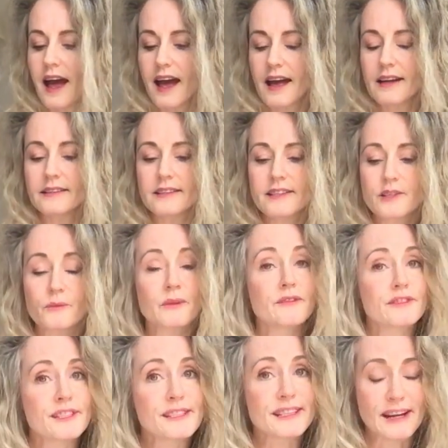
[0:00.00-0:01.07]
And
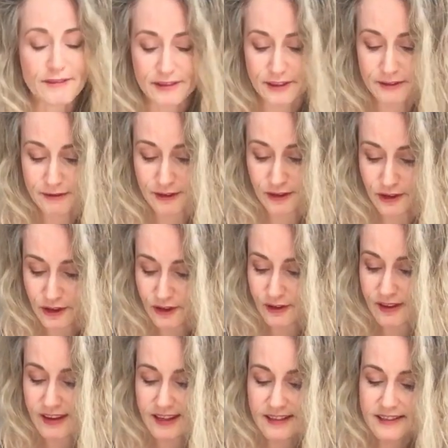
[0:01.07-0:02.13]
we've discovered a few new
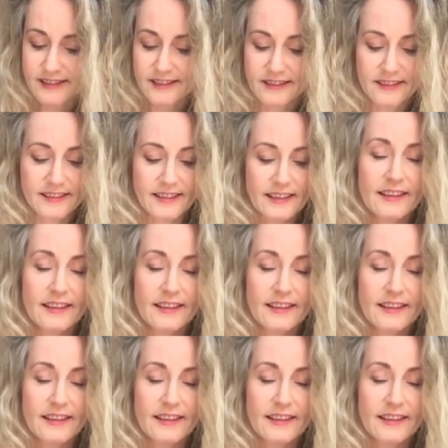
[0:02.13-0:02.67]
things.